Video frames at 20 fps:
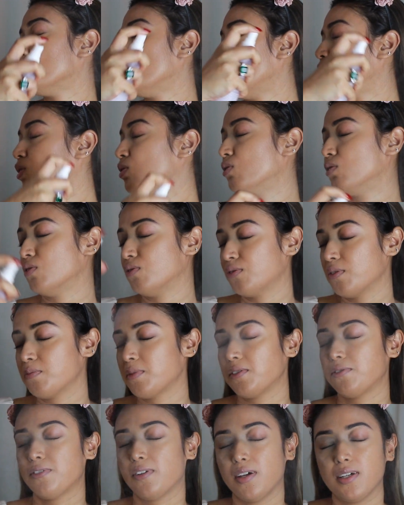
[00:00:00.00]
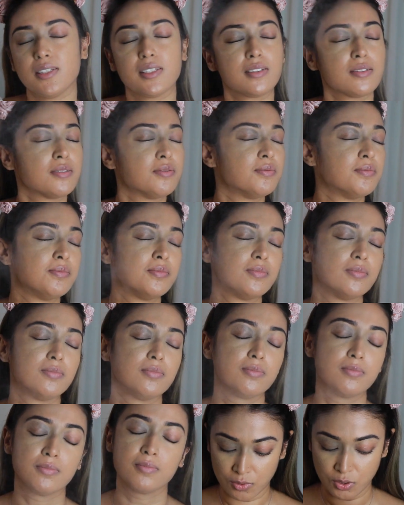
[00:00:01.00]
all over my face
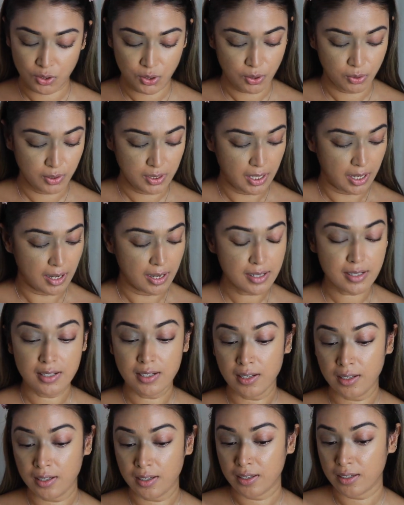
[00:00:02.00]
so that